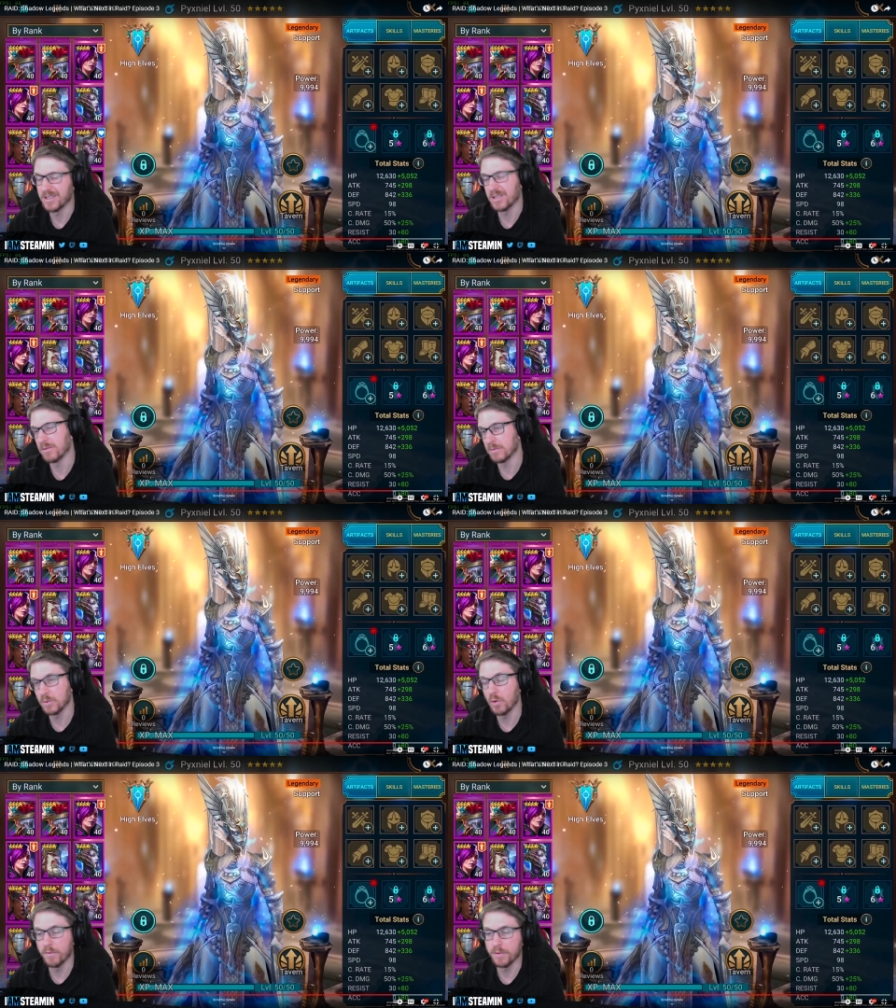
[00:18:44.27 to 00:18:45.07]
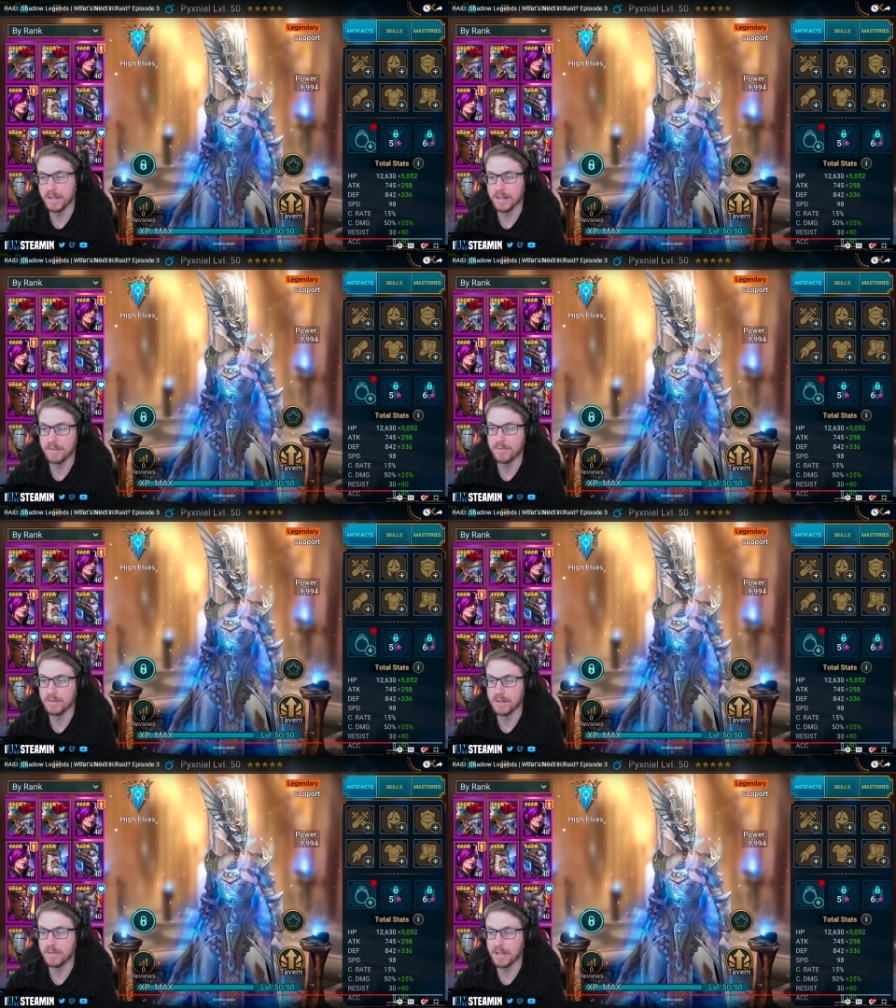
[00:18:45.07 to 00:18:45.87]
So hopefully if,
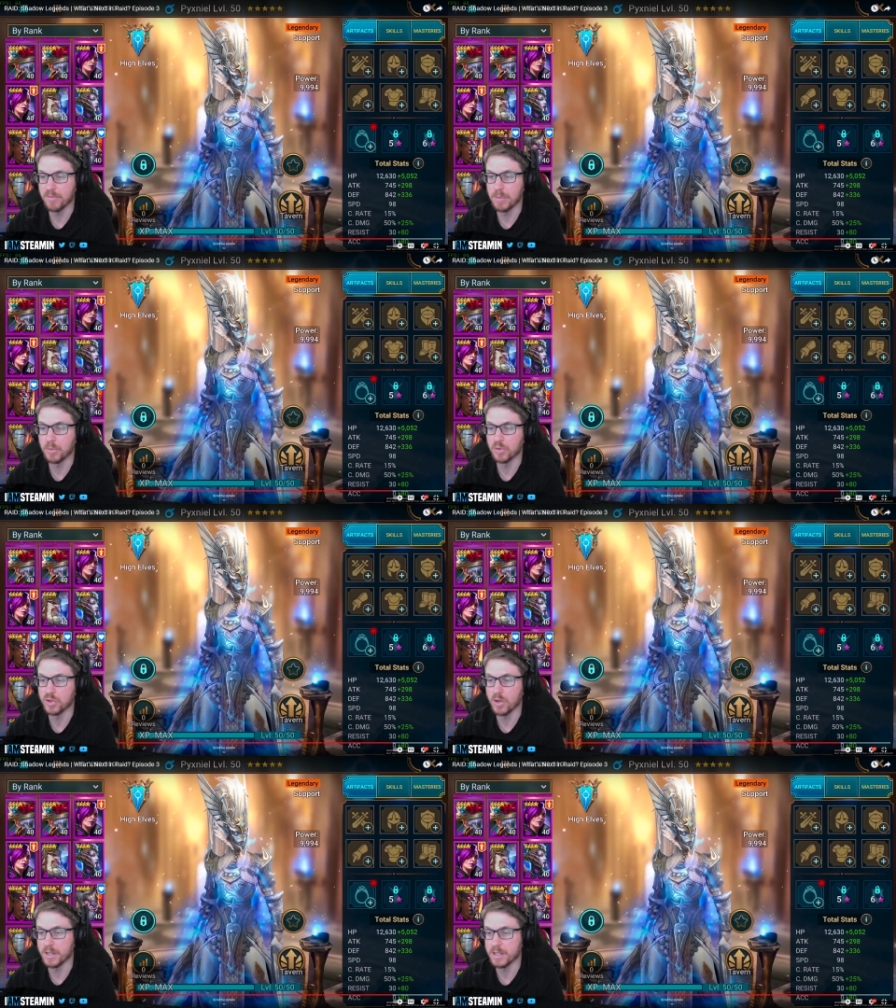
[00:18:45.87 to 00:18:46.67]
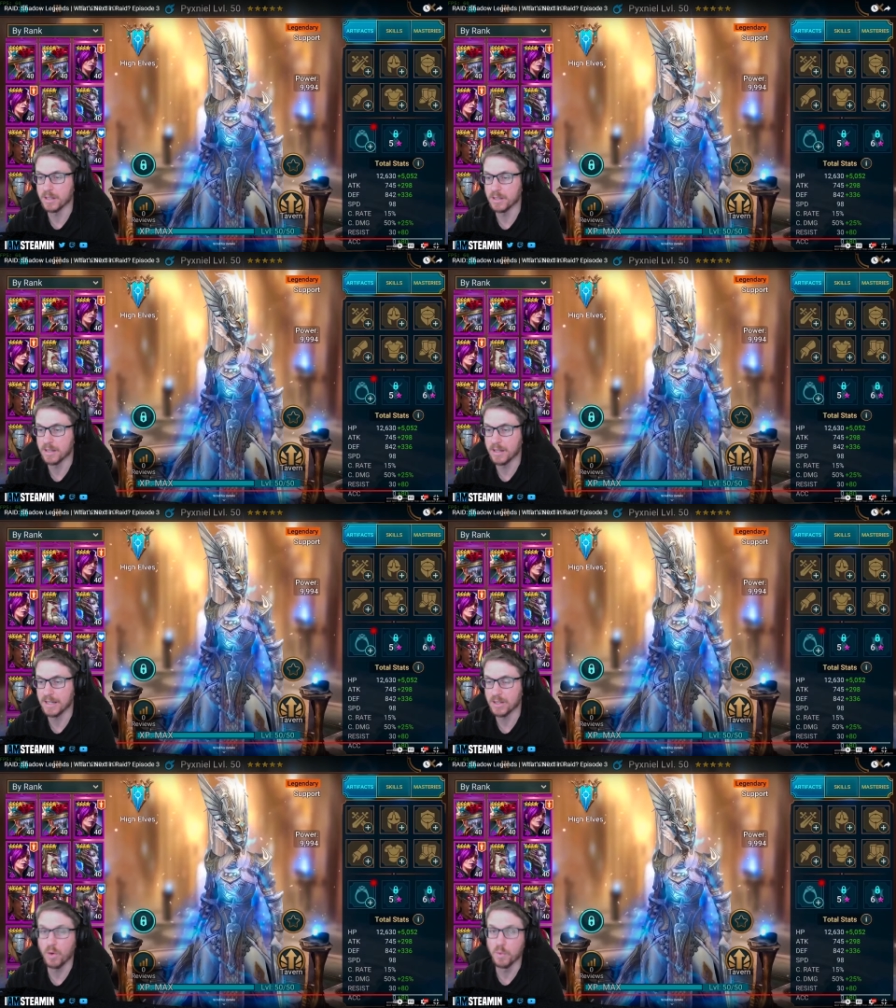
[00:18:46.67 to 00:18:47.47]
if you give people choices,
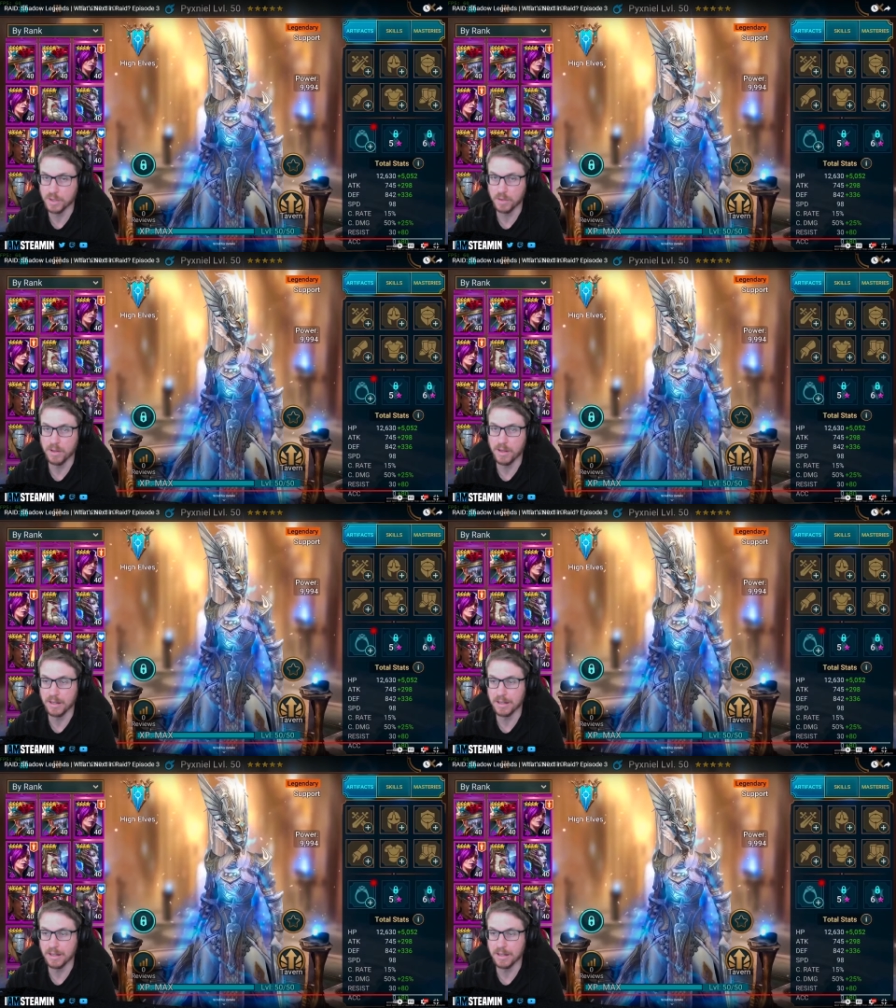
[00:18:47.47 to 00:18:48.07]
that's always a good thing.